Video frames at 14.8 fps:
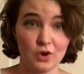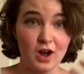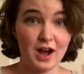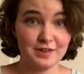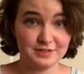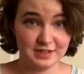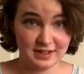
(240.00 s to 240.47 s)
more
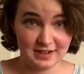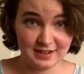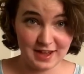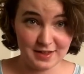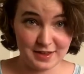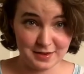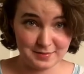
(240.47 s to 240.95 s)
often
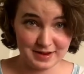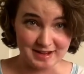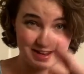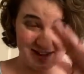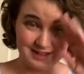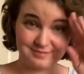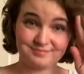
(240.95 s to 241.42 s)
that I'm
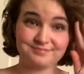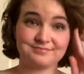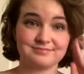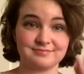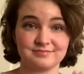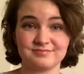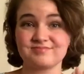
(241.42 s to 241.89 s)
making it,
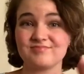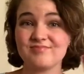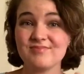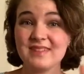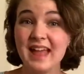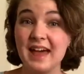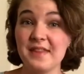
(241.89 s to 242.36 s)

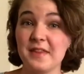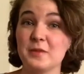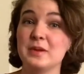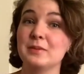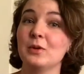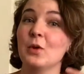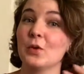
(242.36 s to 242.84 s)
and that the
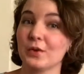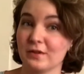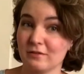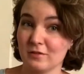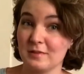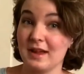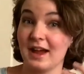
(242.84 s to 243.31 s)
people
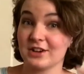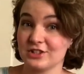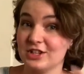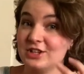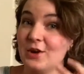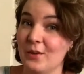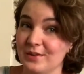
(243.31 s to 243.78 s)
ordering from me
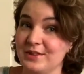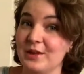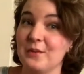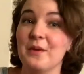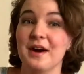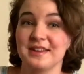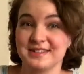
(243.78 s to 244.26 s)
actually know what they
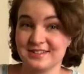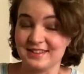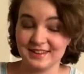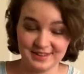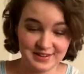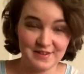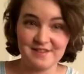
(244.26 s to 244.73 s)
want, so
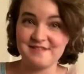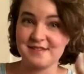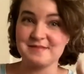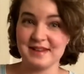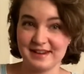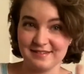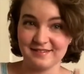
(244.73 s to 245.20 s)
they'll know if I
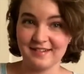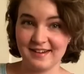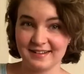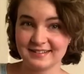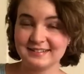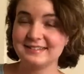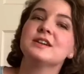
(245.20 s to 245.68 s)
make it
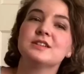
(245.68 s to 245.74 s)
wrong.